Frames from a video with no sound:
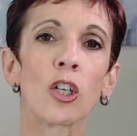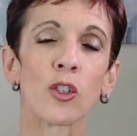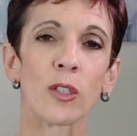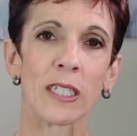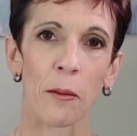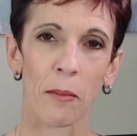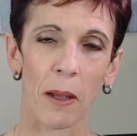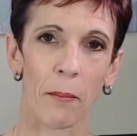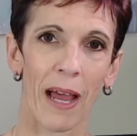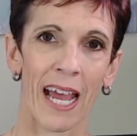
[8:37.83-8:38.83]
So tip
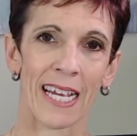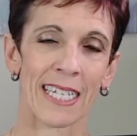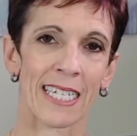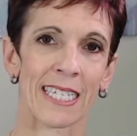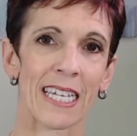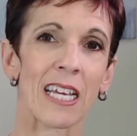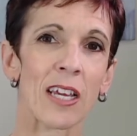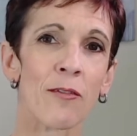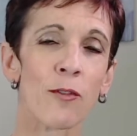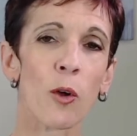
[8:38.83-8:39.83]
number 8 is
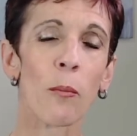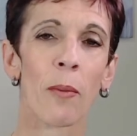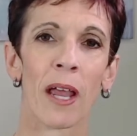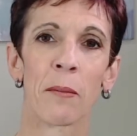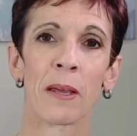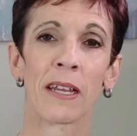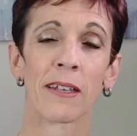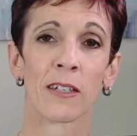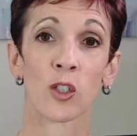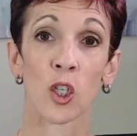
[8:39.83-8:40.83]
if your
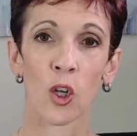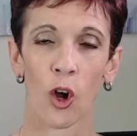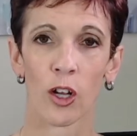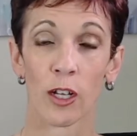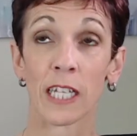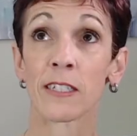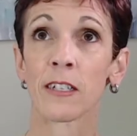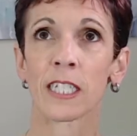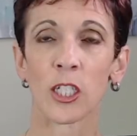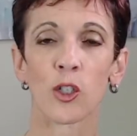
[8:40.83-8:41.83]
baby
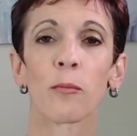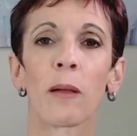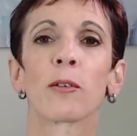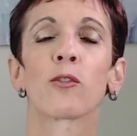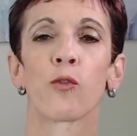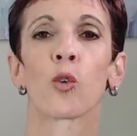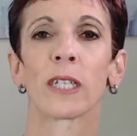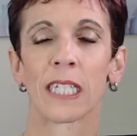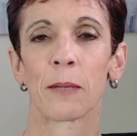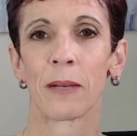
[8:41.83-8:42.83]
teach your baby to
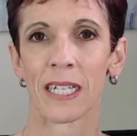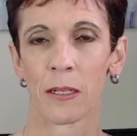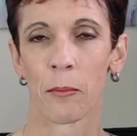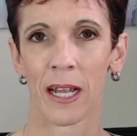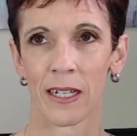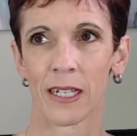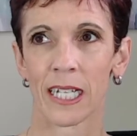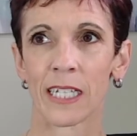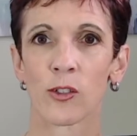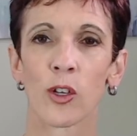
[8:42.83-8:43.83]
fall asleep
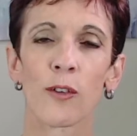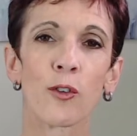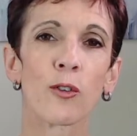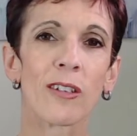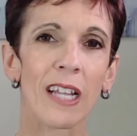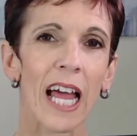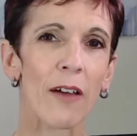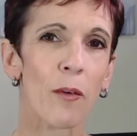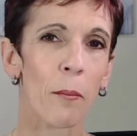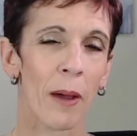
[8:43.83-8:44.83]
independently. So if you still
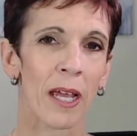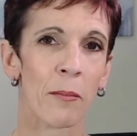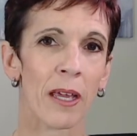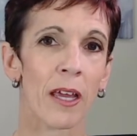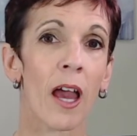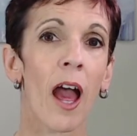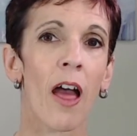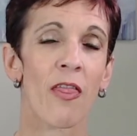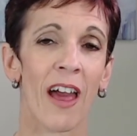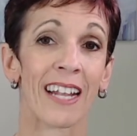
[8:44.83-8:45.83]
have a baby
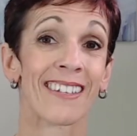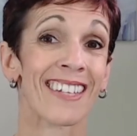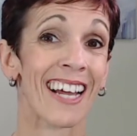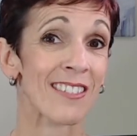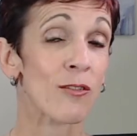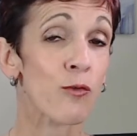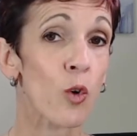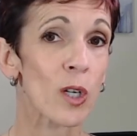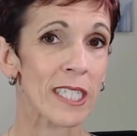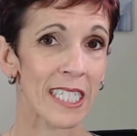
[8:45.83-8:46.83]
that doesn't
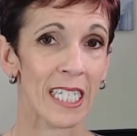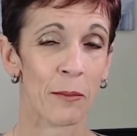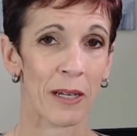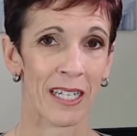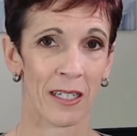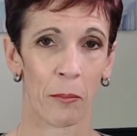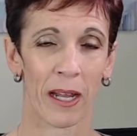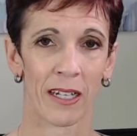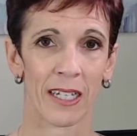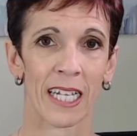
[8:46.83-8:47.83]
fall asleep
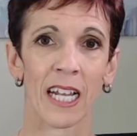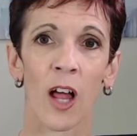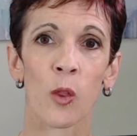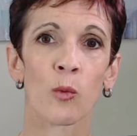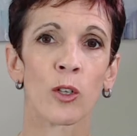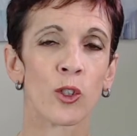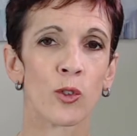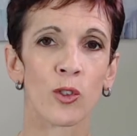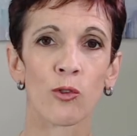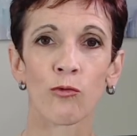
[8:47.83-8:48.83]
independently, in other words,
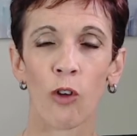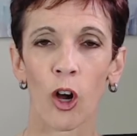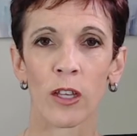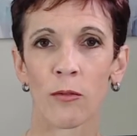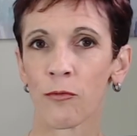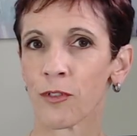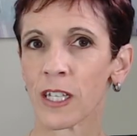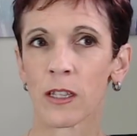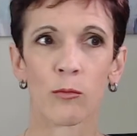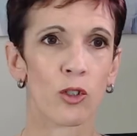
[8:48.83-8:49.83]
you still rock them,
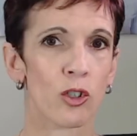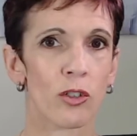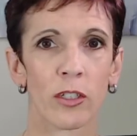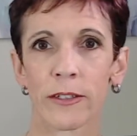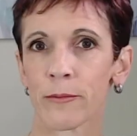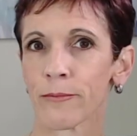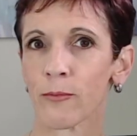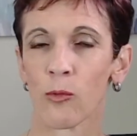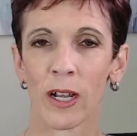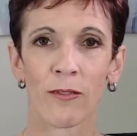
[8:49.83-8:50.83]
feed them, shush
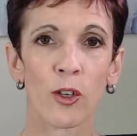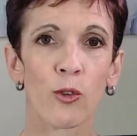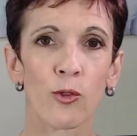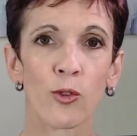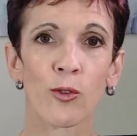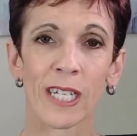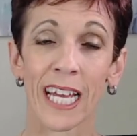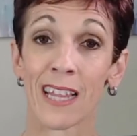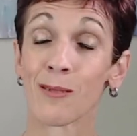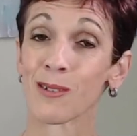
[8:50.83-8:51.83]
them, whatever you do to
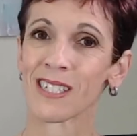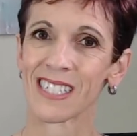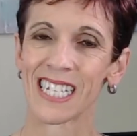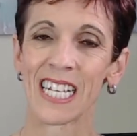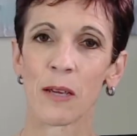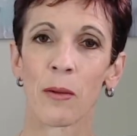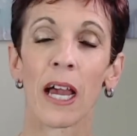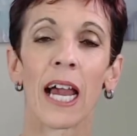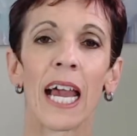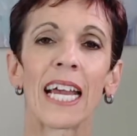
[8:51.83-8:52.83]
get them to sleep,
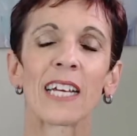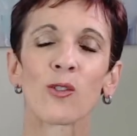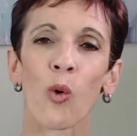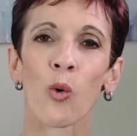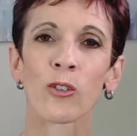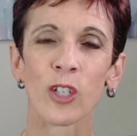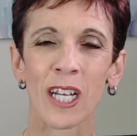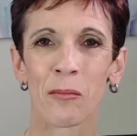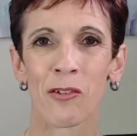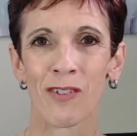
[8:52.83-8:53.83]
it's also
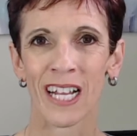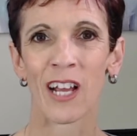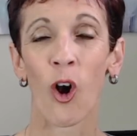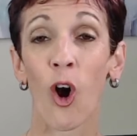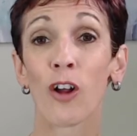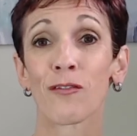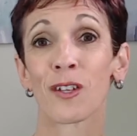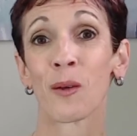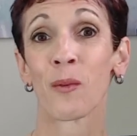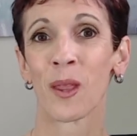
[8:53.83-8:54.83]
going to be really hard
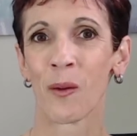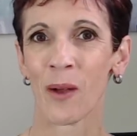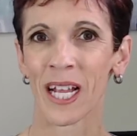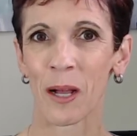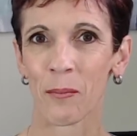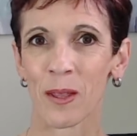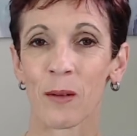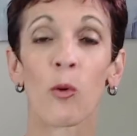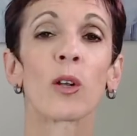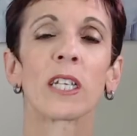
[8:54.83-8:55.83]
for them when they wake up
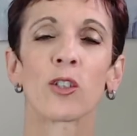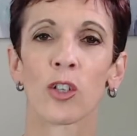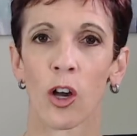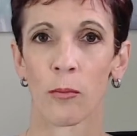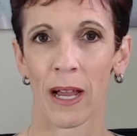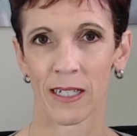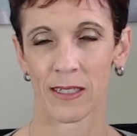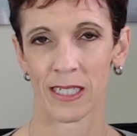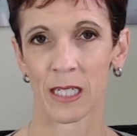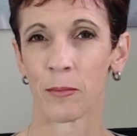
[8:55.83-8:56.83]
in the morning to go back
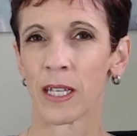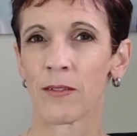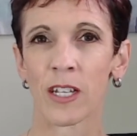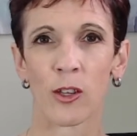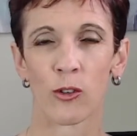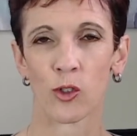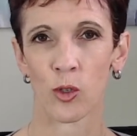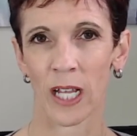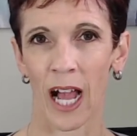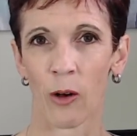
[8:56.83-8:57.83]
to sleep, even in those
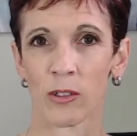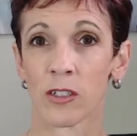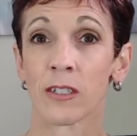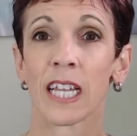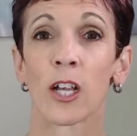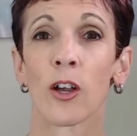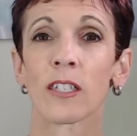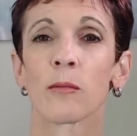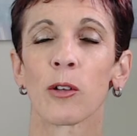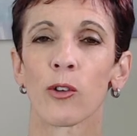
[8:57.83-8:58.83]
early hours, because they're
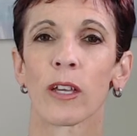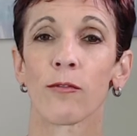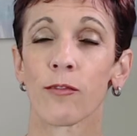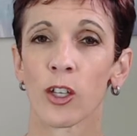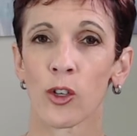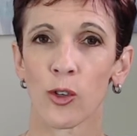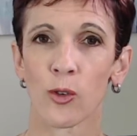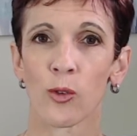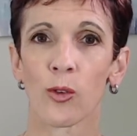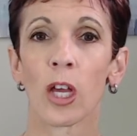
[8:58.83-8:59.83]
going to be looking for
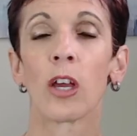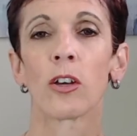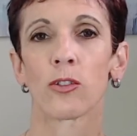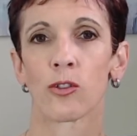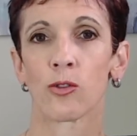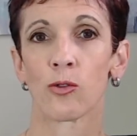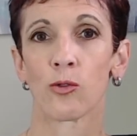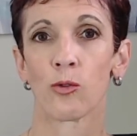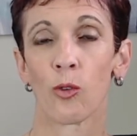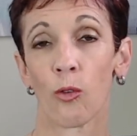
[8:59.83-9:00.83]
you
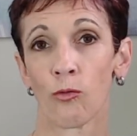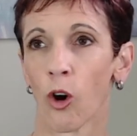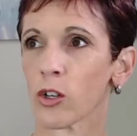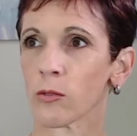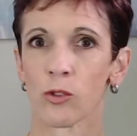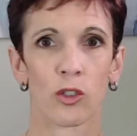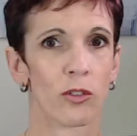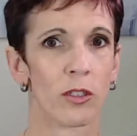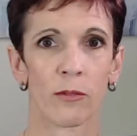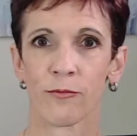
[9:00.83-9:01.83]
to rock them,
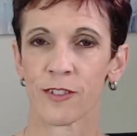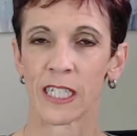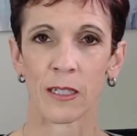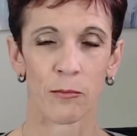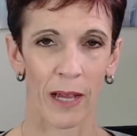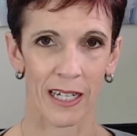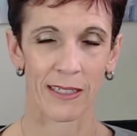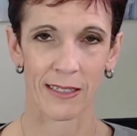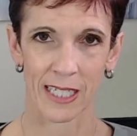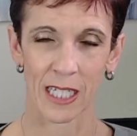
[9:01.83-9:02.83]
shush them, feed them
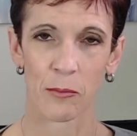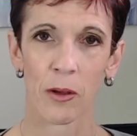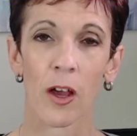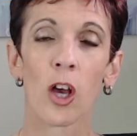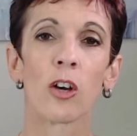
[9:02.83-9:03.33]
back to sleep.